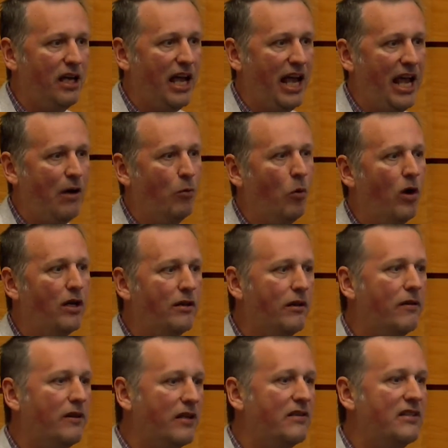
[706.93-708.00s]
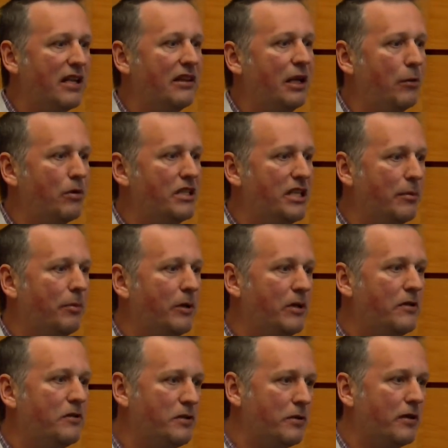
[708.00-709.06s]
And one of the things that they were deeply
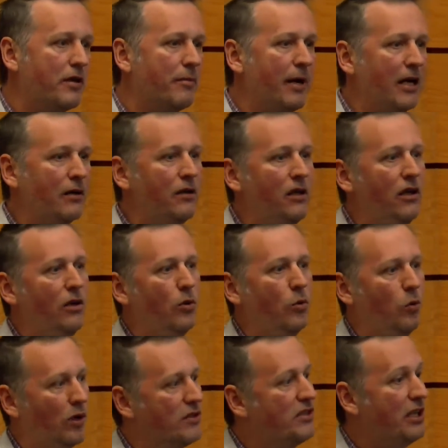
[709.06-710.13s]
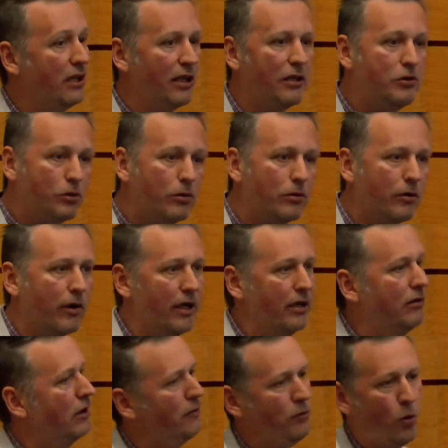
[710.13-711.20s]
concerned about was the electrical grid.
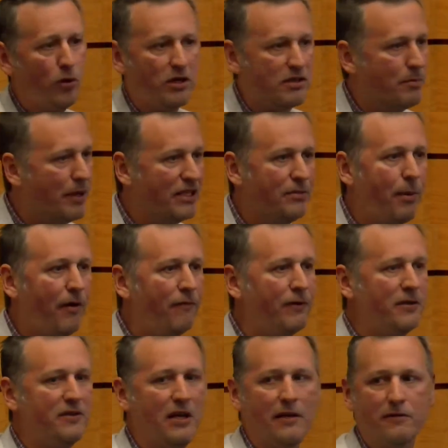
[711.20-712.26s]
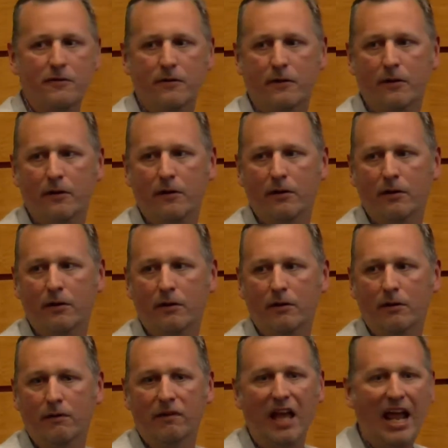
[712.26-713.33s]
Of course, makes perfect sense.
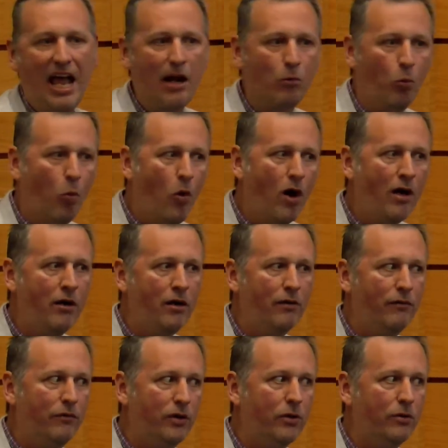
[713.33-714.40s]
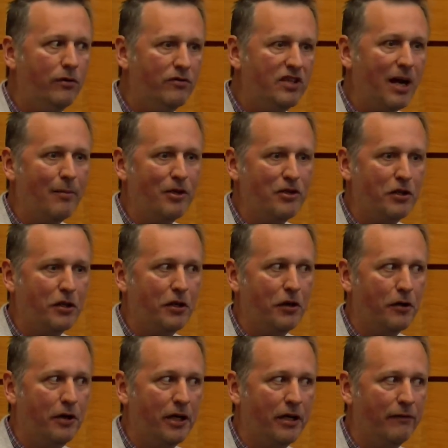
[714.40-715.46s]
They had one view of
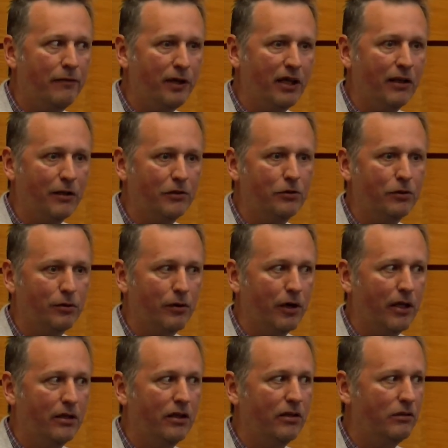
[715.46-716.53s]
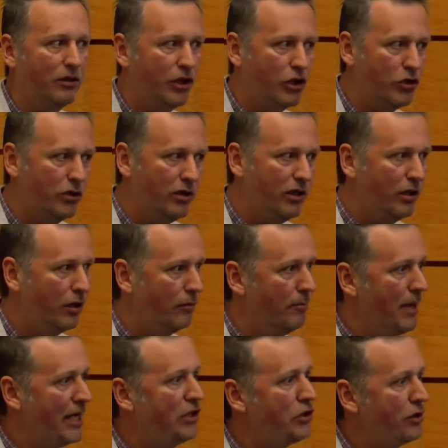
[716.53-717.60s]
cybersecurity for the electrical grid.
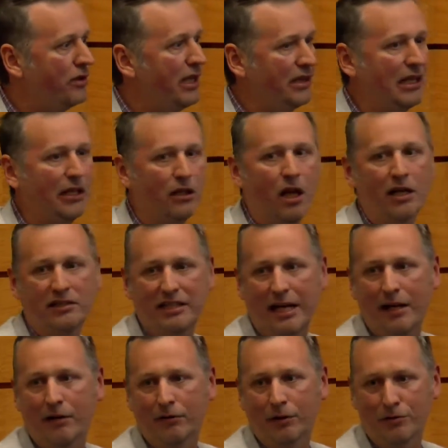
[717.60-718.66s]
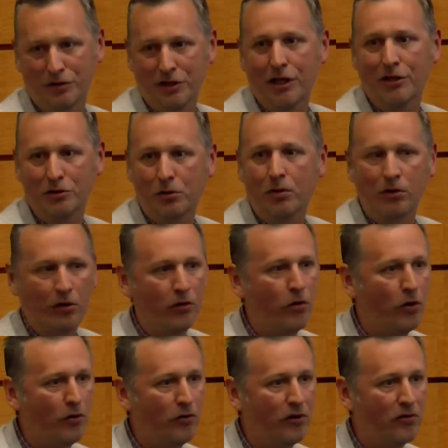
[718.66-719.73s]
Make sure that they lock down those industrial control
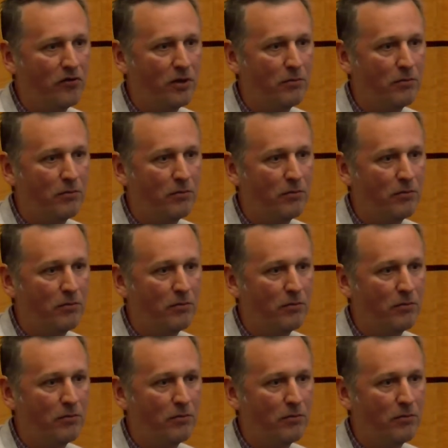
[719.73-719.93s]
systems.